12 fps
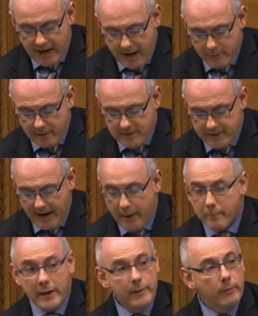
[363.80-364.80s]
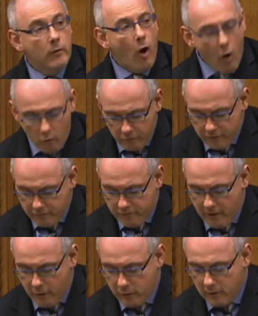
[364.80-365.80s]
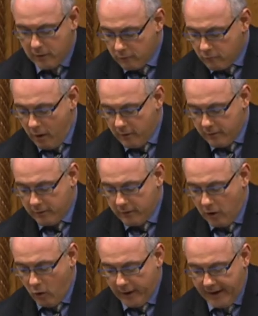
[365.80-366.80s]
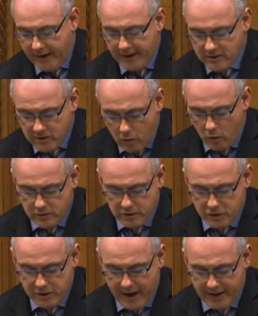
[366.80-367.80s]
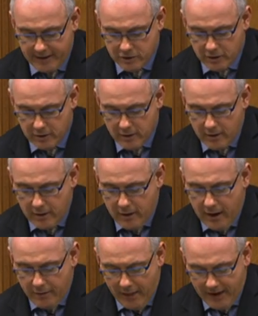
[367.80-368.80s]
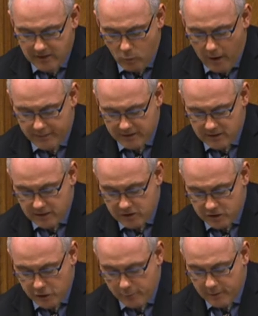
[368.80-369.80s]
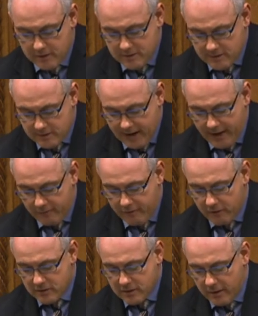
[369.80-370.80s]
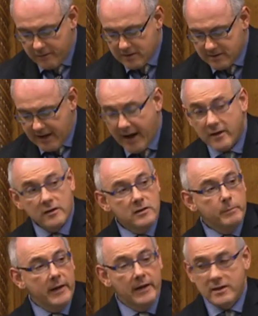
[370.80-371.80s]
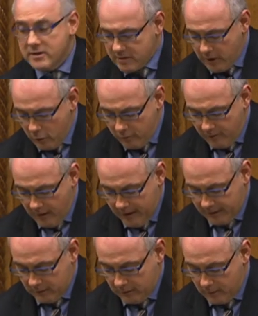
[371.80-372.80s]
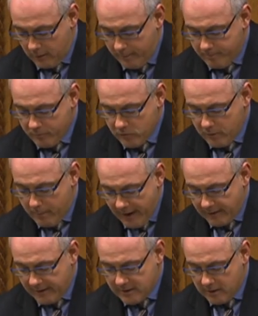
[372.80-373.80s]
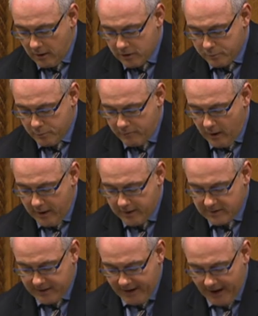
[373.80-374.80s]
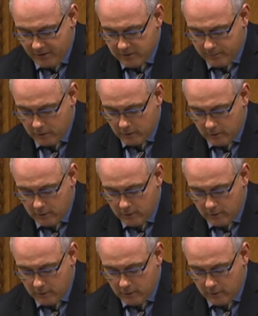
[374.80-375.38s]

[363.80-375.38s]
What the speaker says: aiming to get people off the phone rather than on it, and it's got to change. And that's why this Consumer Telephone Service Standards Bill is so vital, to make these large providers accountable.